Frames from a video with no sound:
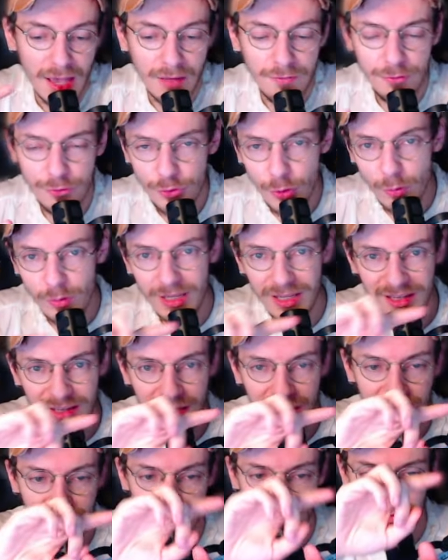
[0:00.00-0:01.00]
And if you don't get
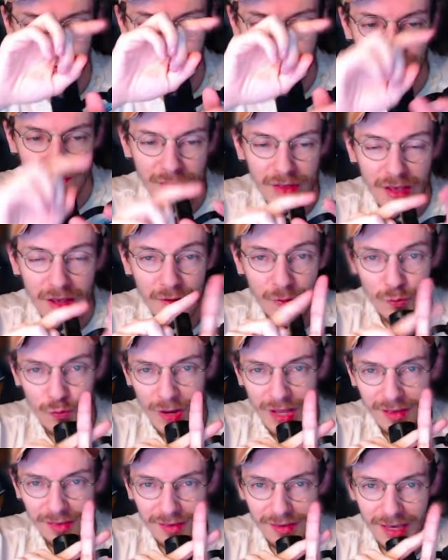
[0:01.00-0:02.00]
Nyx,
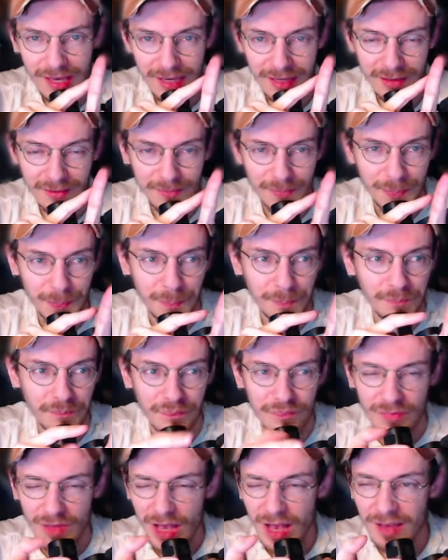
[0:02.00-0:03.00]
Wraith King
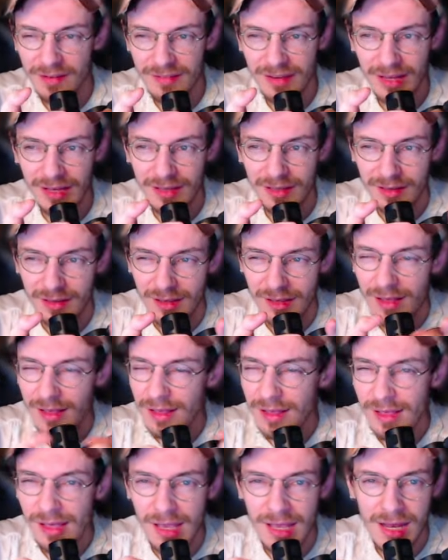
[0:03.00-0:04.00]
has like
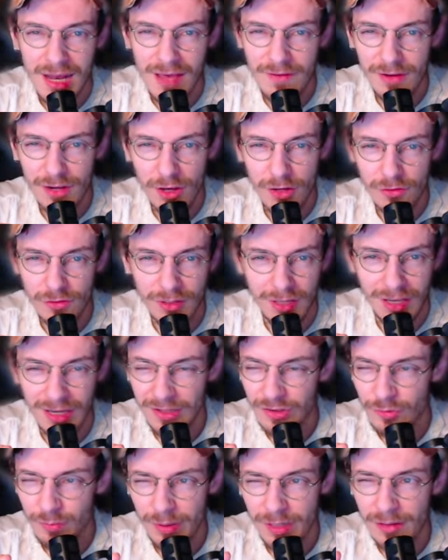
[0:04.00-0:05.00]
1100
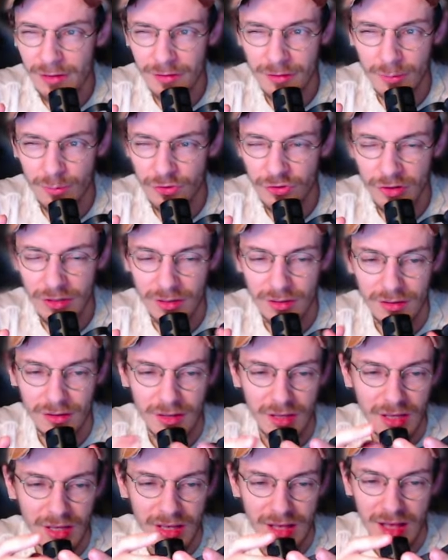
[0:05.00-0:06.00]
HP or some shit,
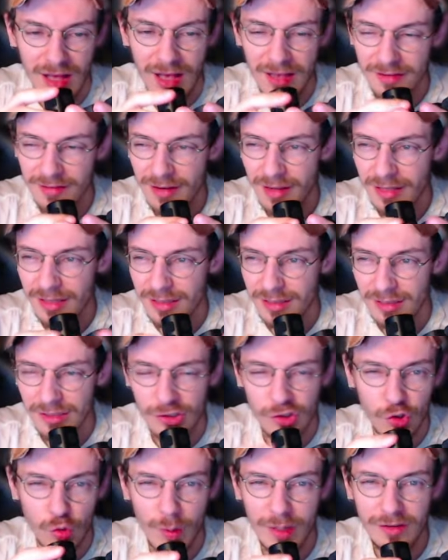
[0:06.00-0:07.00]
has like
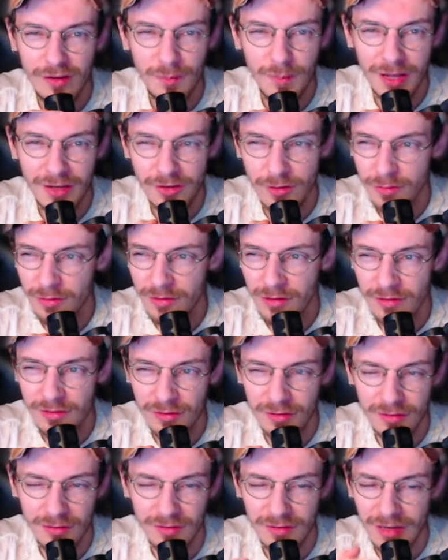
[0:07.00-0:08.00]
20 magic
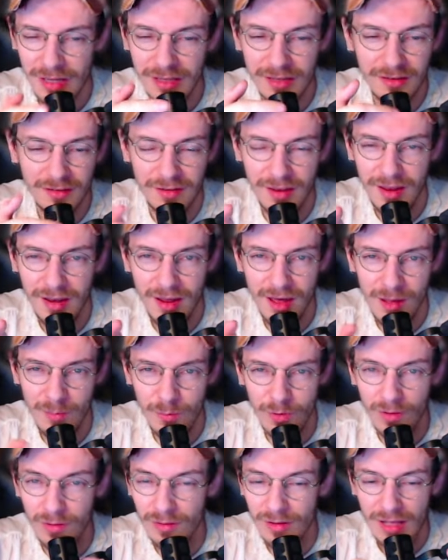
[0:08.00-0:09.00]
resistance, like 10
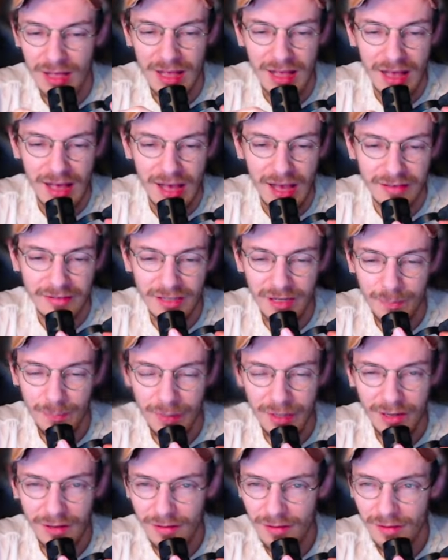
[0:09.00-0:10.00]
armor, has an
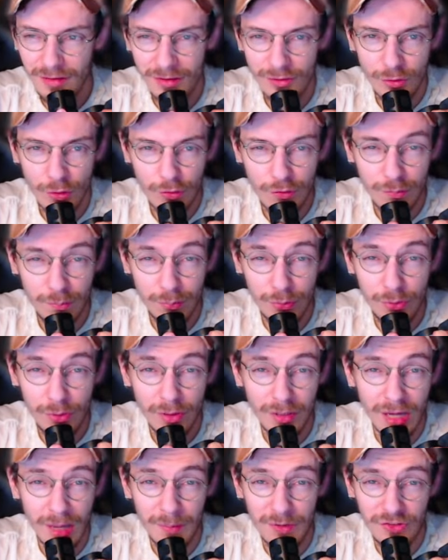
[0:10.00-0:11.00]
ability that does
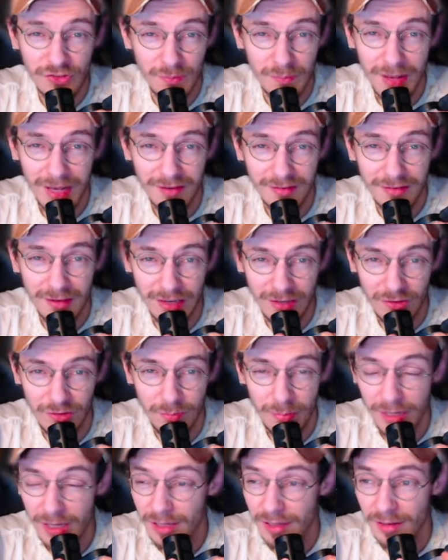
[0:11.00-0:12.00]
pure damage max
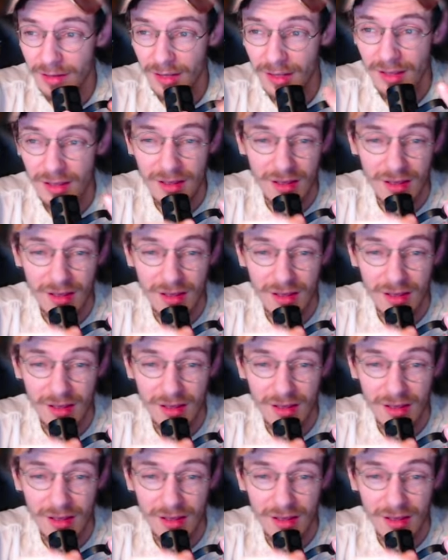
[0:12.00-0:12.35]
HP,